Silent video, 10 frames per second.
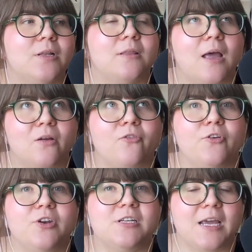love for
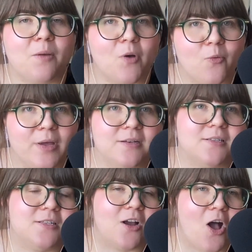you to take a moment
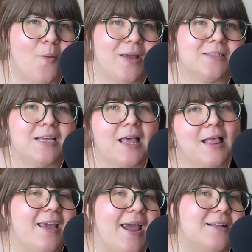to comment
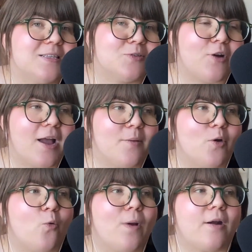and subscribe
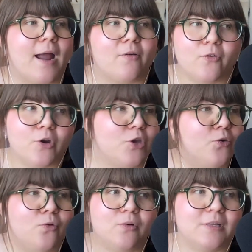wherever
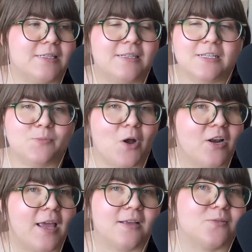you listen to this
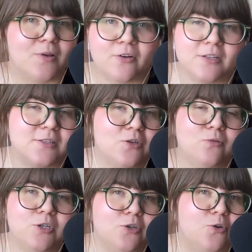podcast, whether it's
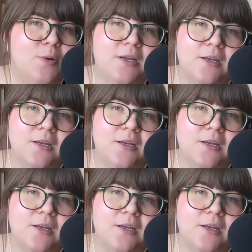YouTube,